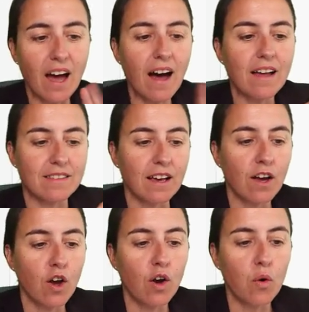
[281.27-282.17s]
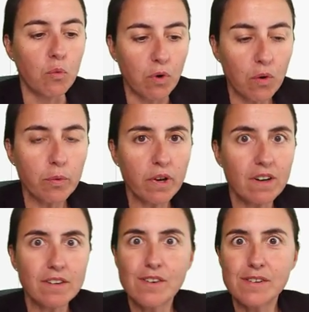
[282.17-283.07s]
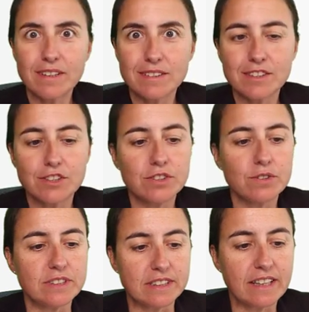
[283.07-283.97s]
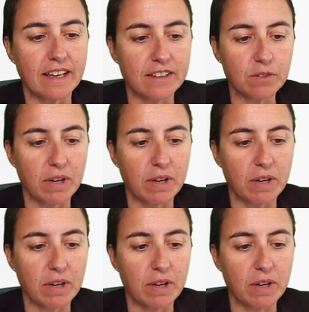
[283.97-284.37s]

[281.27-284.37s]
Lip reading: And what we are going to detect,